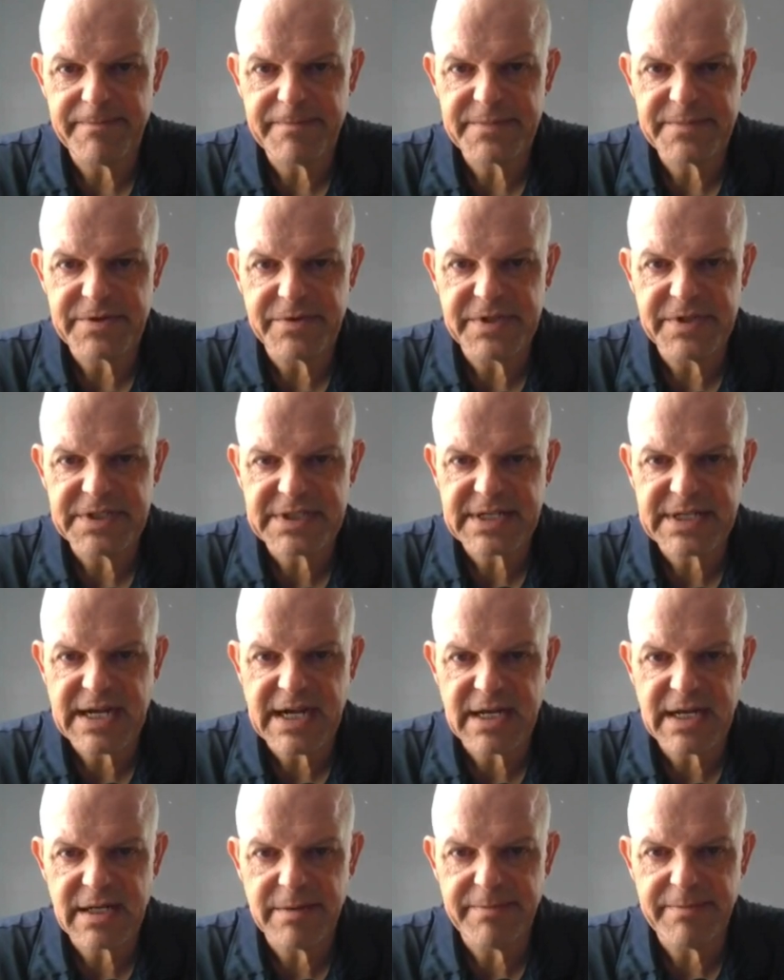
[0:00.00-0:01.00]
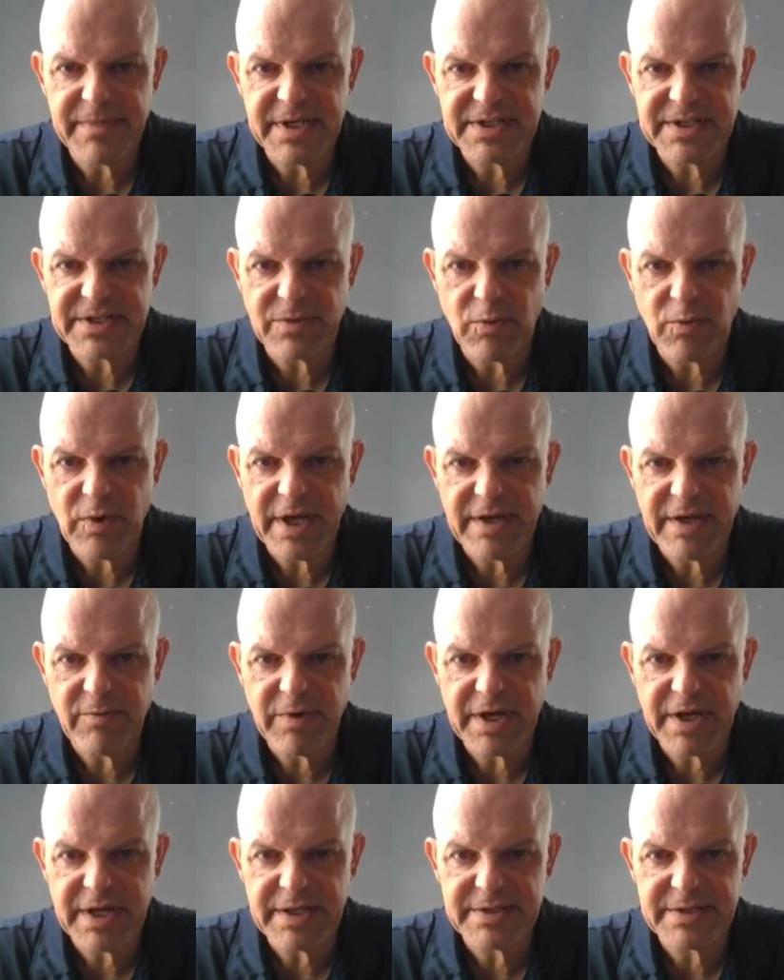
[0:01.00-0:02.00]
So this column is away
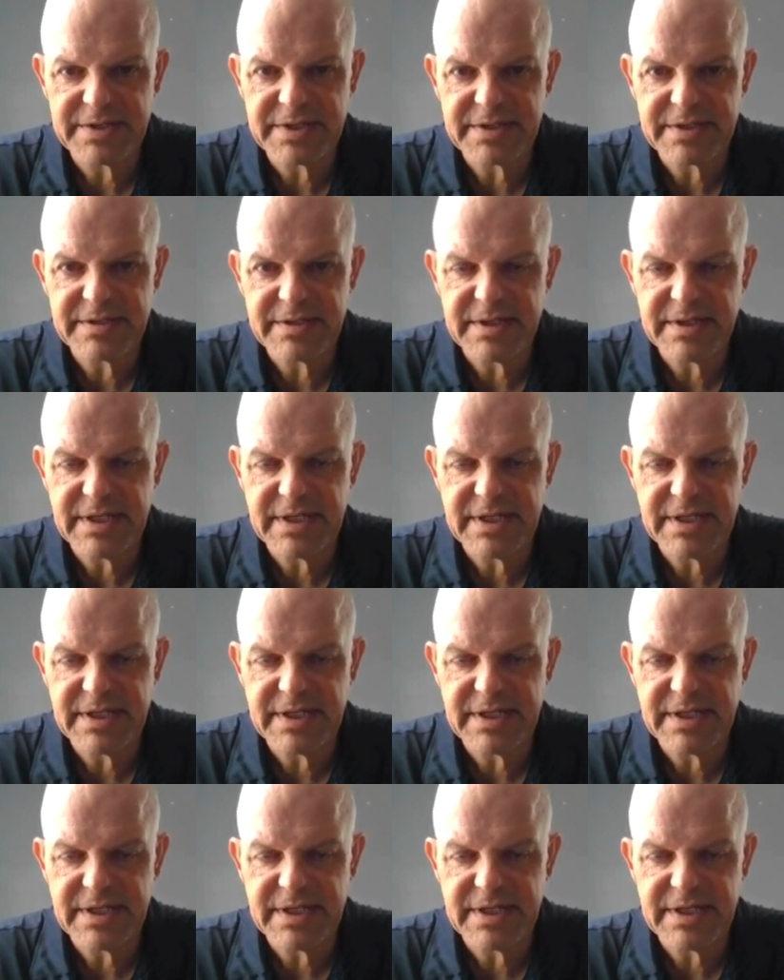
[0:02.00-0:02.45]
wins.